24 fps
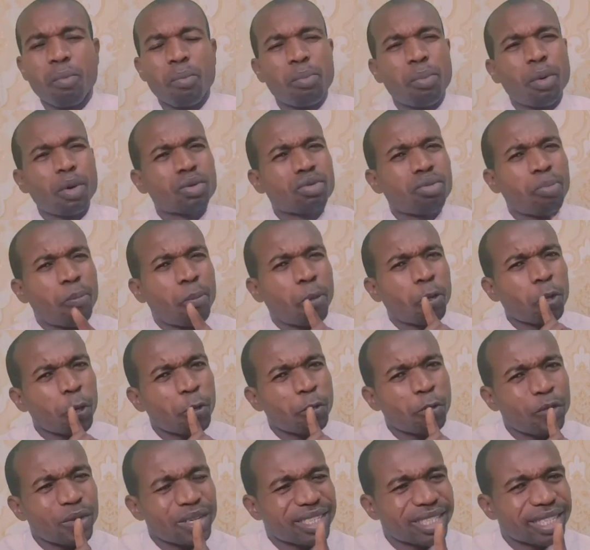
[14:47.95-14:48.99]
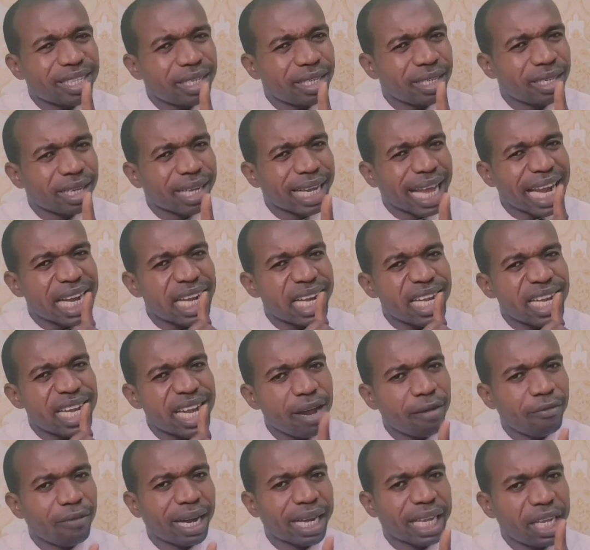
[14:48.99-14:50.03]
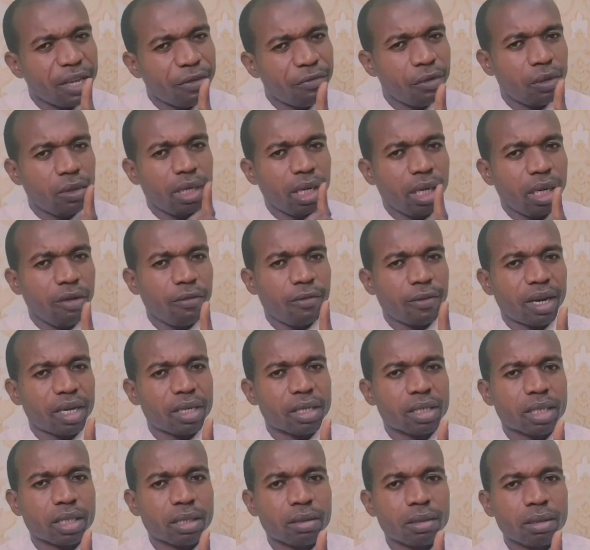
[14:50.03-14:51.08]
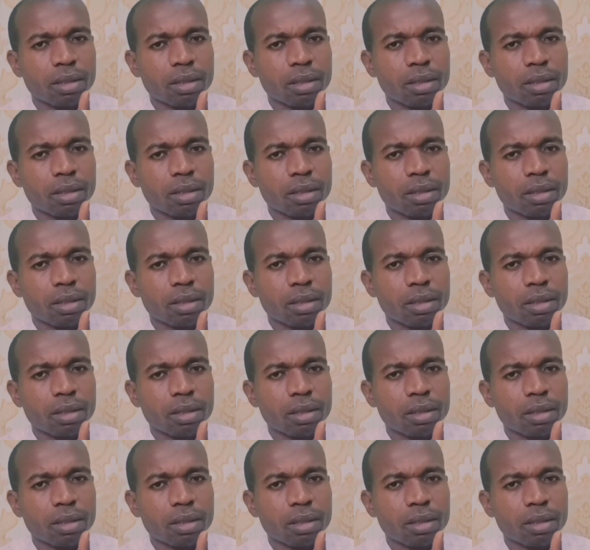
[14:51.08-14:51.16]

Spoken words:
But prophecy can never give you deliverance.